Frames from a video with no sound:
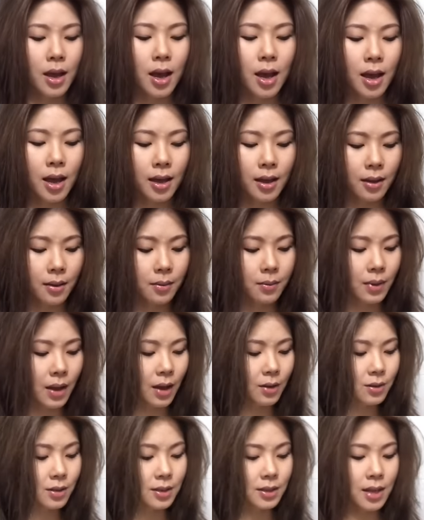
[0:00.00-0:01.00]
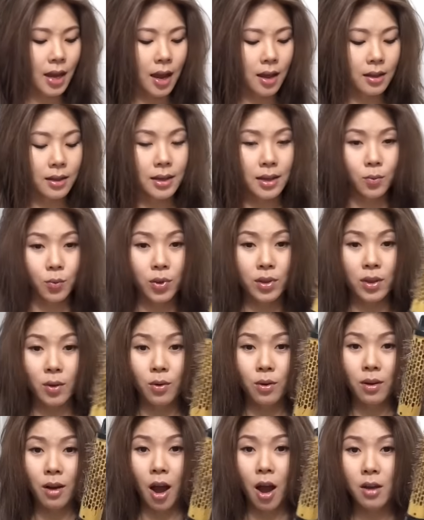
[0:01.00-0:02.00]
how to style it with
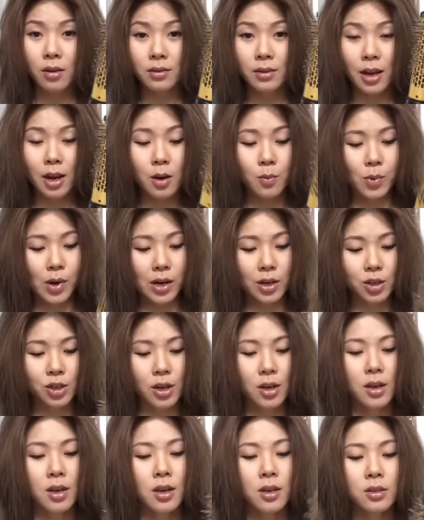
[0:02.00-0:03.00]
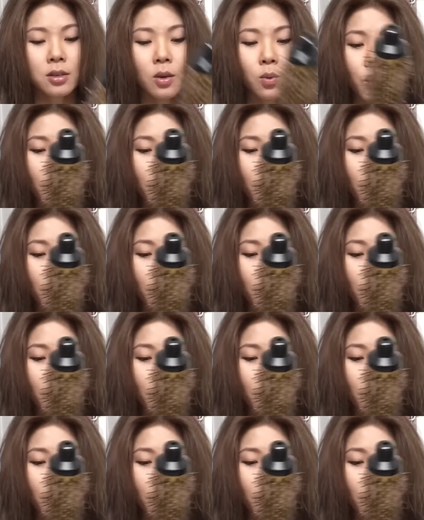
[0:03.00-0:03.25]
a hot airbrush. So